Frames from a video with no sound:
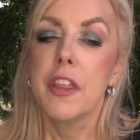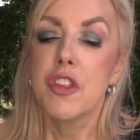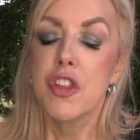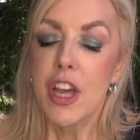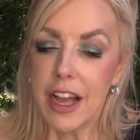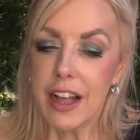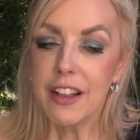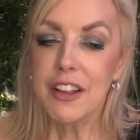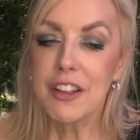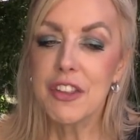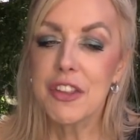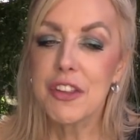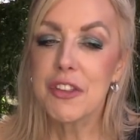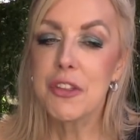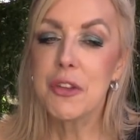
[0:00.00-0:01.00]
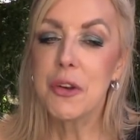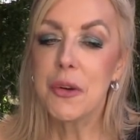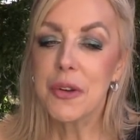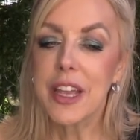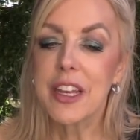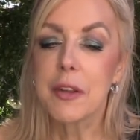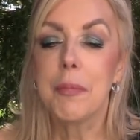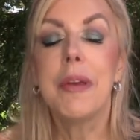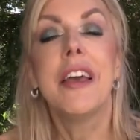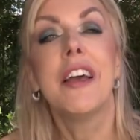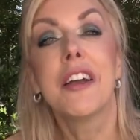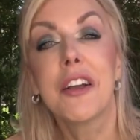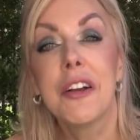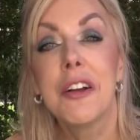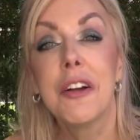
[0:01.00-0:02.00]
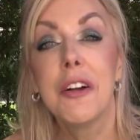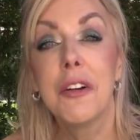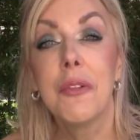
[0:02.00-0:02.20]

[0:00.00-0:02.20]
the challenge is you don't get to pick